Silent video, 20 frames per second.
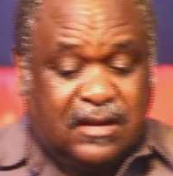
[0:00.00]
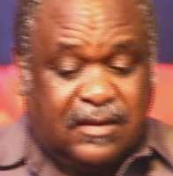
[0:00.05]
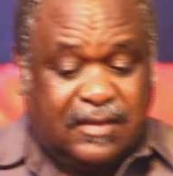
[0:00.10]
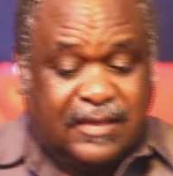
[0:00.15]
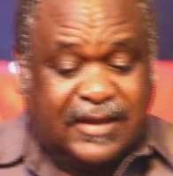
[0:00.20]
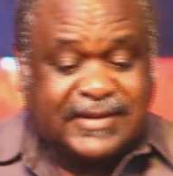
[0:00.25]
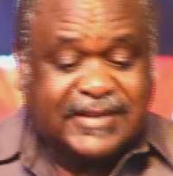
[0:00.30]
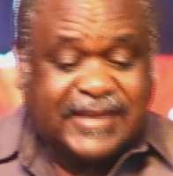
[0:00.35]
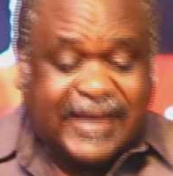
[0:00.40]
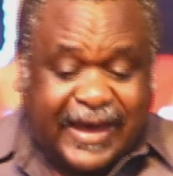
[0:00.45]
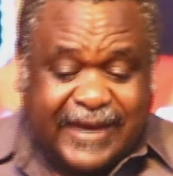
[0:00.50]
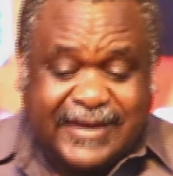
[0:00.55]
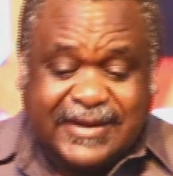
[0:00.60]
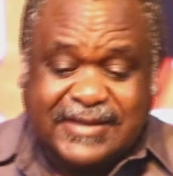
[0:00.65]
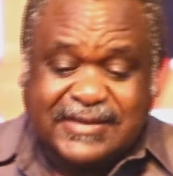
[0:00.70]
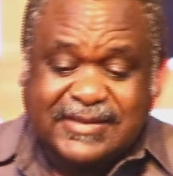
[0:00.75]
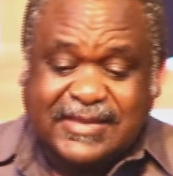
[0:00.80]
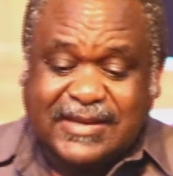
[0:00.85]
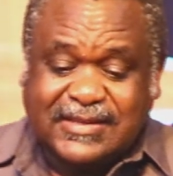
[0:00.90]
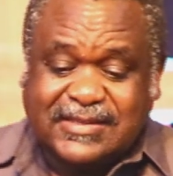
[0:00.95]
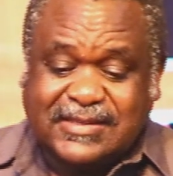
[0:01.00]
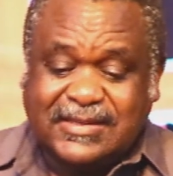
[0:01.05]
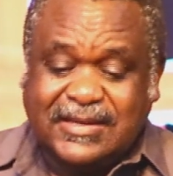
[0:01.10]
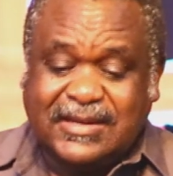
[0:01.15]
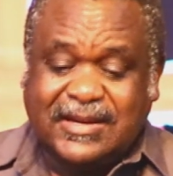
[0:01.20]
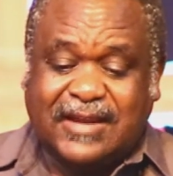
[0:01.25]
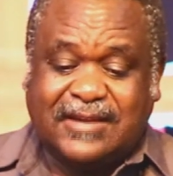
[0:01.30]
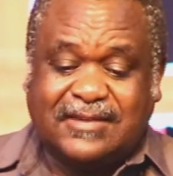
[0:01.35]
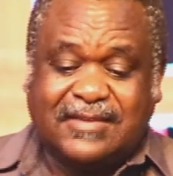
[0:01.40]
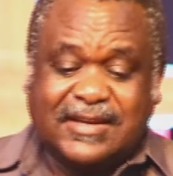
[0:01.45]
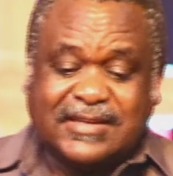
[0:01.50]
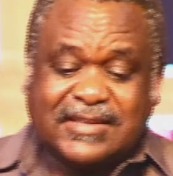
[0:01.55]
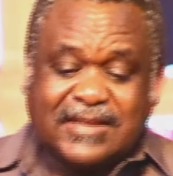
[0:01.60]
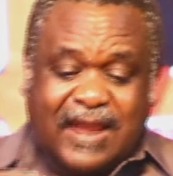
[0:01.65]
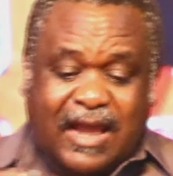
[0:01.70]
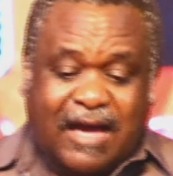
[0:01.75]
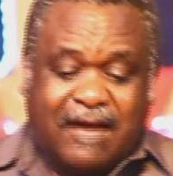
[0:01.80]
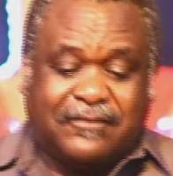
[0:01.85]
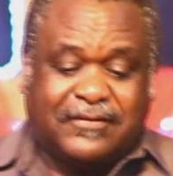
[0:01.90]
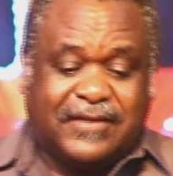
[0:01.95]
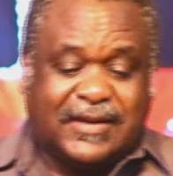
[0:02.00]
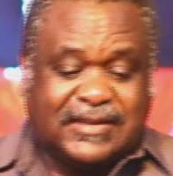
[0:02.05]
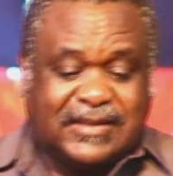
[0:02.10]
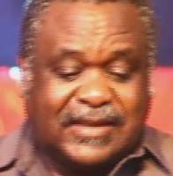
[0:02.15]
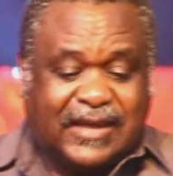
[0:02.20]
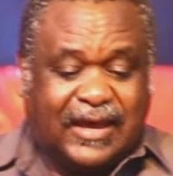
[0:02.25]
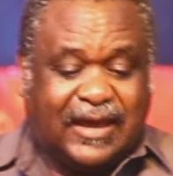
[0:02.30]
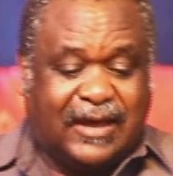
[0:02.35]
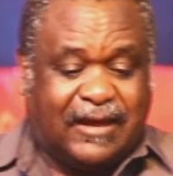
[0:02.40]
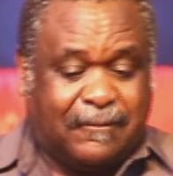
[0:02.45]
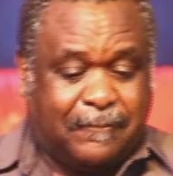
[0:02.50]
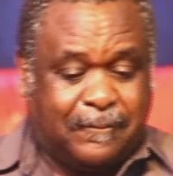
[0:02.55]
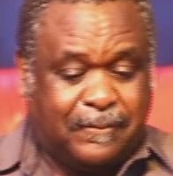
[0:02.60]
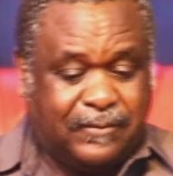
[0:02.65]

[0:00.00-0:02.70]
that guidance that's needed, that love, that care,